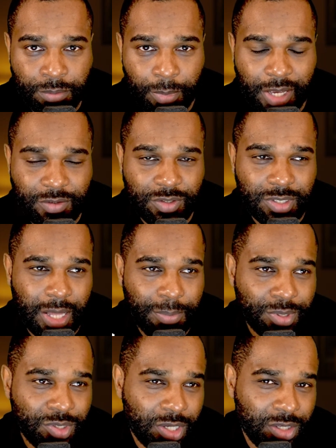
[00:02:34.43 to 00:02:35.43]
Max
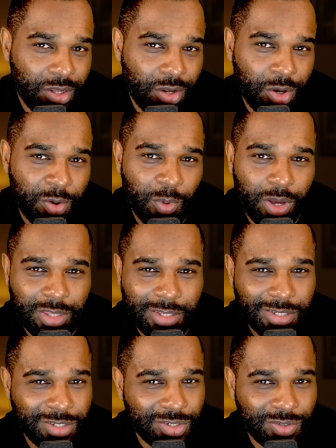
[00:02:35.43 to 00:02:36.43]
Verstappen said, you know what,
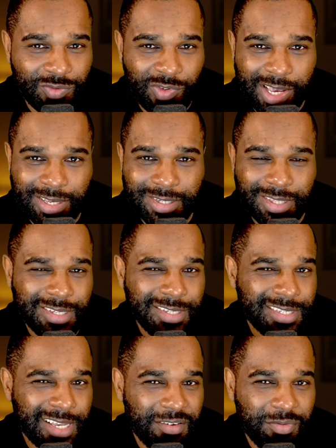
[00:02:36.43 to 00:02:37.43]
this is just racing. This
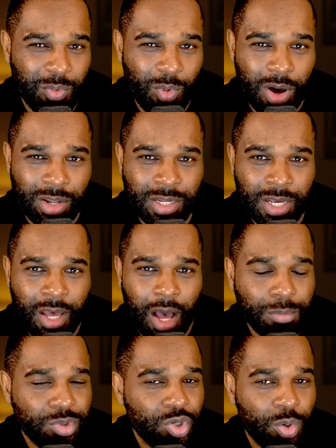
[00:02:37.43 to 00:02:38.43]
is F1.
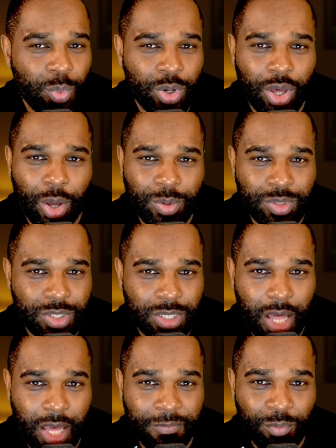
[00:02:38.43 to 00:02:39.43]
I'm sure we'll go
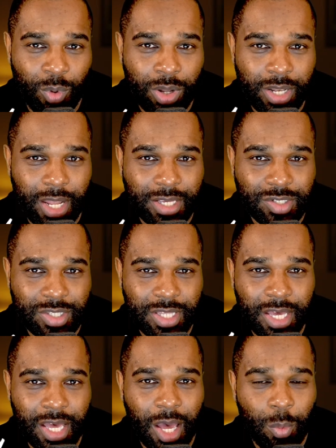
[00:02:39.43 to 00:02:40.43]
into F1 next
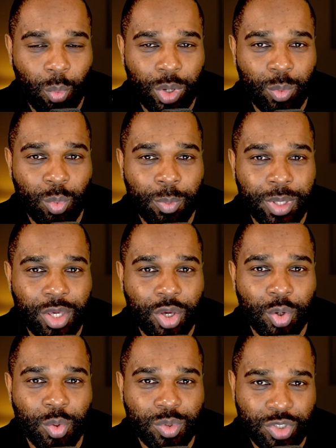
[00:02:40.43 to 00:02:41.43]
year and we will be
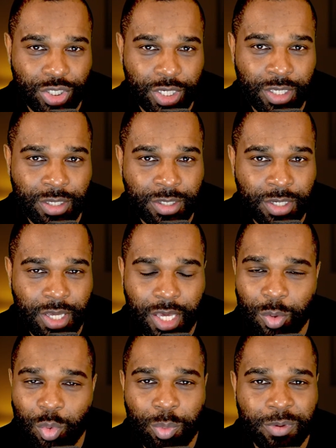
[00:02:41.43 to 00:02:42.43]
Gucci.
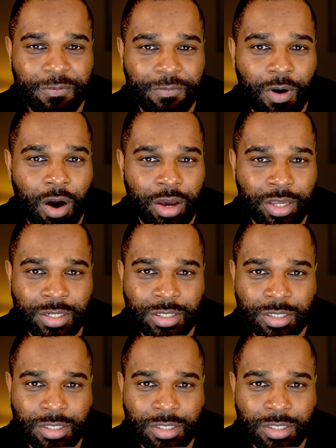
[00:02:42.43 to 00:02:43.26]
It will be fine.